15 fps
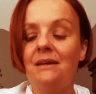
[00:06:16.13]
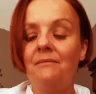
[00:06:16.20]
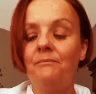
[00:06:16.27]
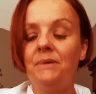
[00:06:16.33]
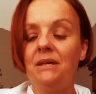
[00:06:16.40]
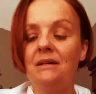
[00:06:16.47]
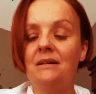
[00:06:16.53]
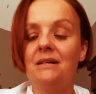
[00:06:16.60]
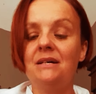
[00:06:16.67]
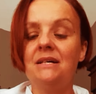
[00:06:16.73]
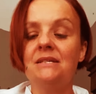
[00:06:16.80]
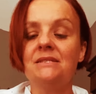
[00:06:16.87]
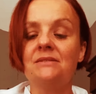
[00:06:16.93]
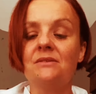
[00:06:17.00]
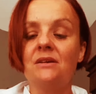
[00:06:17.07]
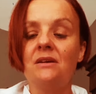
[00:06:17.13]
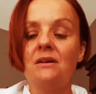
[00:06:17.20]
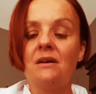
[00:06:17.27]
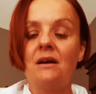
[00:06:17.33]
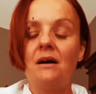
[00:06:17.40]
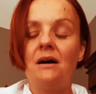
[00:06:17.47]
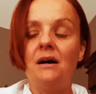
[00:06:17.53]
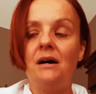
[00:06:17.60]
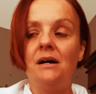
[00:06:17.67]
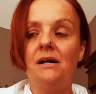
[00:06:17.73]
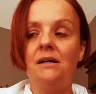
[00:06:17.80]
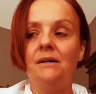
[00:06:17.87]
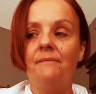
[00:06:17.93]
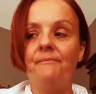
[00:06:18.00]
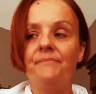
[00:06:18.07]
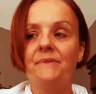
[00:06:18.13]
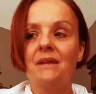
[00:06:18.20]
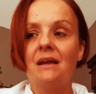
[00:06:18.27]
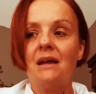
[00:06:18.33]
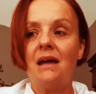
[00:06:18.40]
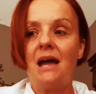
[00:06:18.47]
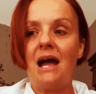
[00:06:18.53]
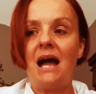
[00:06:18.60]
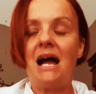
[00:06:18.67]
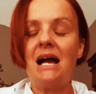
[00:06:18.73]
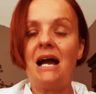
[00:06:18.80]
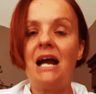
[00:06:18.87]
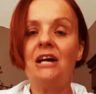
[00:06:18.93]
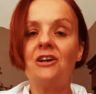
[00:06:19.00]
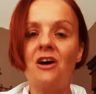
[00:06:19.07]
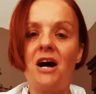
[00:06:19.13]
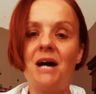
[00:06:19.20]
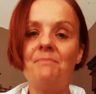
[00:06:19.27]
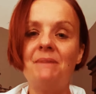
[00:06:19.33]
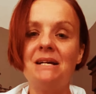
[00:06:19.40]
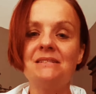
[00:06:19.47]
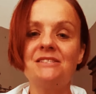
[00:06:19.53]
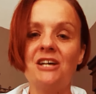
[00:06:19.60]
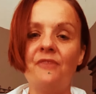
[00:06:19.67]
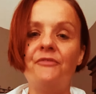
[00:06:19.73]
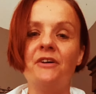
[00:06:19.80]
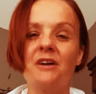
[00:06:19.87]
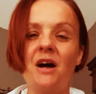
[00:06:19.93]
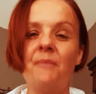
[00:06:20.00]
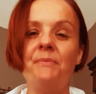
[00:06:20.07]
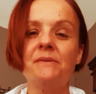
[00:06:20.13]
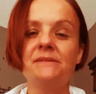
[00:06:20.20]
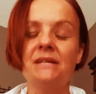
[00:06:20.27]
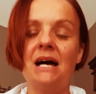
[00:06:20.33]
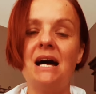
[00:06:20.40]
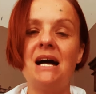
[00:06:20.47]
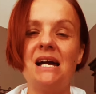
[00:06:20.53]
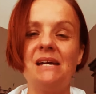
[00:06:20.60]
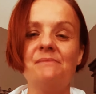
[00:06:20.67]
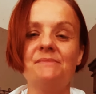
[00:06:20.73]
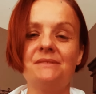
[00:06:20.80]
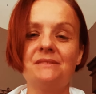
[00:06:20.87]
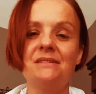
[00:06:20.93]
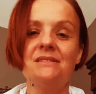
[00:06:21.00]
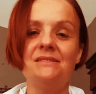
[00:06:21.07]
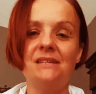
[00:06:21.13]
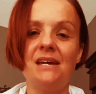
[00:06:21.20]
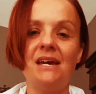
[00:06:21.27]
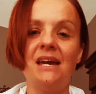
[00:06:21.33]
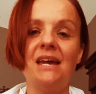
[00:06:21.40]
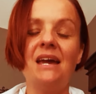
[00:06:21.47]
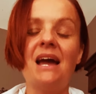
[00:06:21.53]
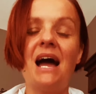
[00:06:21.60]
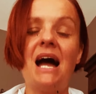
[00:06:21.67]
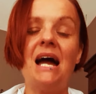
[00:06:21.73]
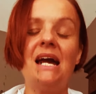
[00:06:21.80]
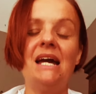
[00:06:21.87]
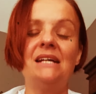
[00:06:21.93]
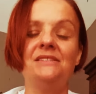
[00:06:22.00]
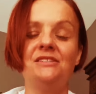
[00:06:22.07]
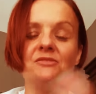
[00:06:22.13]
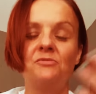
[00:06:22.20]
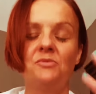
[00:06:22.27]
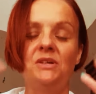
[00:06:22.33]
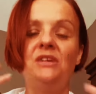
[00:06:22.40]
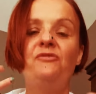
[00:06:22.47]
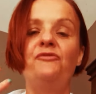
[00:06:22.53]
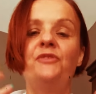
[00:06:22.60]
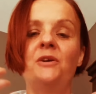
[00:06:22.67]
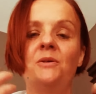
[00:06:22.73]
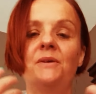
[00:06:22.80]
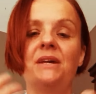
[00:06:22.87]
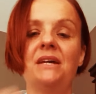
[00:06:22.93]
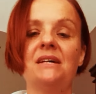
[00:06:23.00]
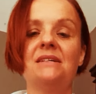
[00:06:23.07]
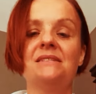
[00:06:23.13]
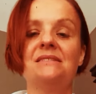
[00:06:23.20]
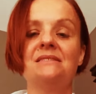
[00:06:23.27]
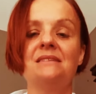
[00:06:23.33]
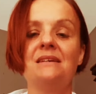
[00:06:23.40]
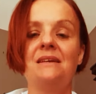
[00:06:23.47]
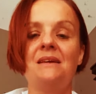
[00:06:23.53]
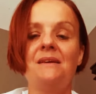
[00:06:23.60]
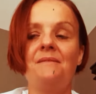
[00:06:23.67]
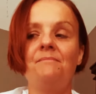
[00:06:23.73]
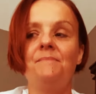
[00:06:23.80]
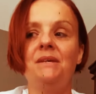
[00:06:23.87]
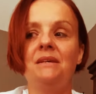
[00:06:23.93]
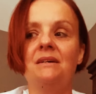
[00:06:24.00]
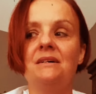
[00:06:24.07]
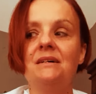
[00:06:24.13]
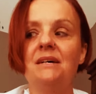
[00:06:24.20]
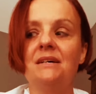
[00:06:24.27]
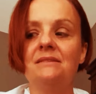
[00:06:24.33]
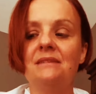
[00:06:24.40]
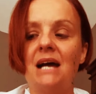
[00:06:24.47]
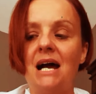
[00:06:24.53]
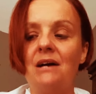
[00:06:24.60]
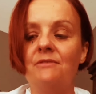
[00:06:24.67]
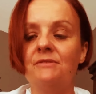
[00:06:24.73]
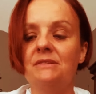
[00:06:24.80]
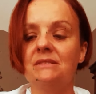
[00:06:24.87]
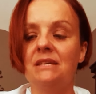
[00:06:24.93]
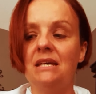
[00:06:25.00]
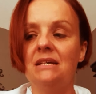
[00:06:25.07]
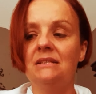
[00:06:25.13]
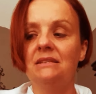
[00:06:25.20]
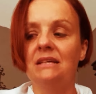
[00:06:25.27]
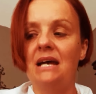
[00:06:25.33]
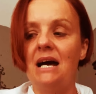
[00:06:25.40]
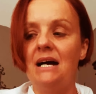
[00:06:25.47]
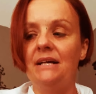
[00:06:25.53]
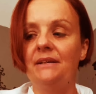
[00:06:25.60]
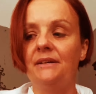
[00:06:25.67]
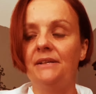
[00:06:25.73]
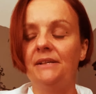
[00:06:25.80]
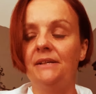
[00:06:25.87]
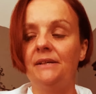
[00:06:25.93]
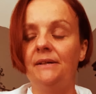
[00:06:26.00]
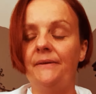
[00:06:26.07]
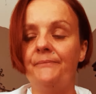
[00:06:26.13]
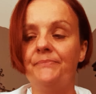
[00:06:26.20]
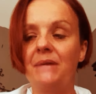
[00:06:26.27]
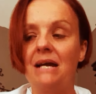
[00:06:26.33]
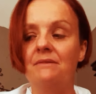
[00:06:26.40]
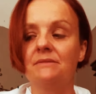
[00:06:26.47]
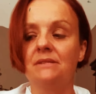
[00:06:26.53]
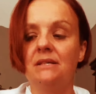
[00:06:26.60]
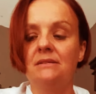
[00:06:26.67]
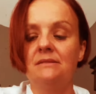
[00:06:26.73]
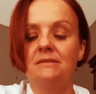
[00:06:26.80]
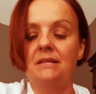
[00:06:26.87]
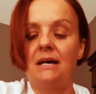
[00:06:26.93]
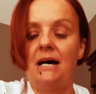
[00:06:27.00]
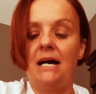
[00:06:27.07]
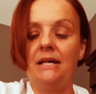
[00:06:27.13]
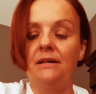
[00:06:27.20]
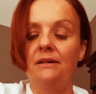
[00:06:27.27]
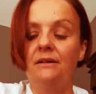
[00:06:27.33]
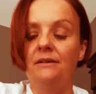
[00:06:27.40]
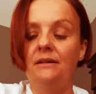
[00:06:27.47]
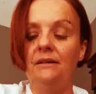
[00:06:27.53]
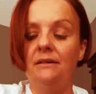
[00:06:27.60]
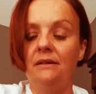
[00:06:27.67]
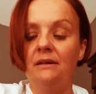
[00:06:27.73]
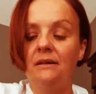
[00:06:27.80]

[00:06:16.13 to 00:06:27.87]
because um, I, I caught myself a couple times today i had to refocus because i was getting kind of um, i was getting tired and